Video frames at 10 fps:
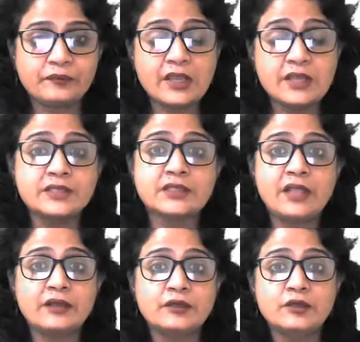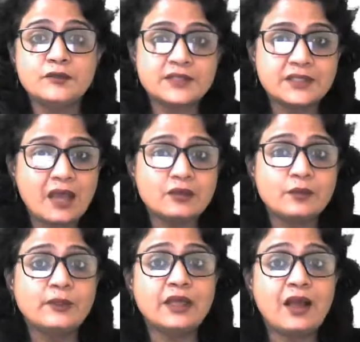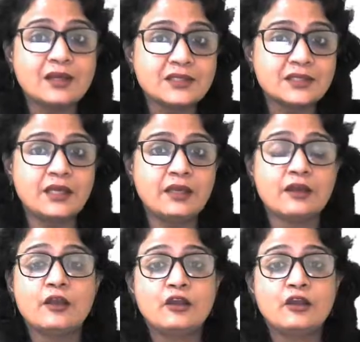is that you start with RC.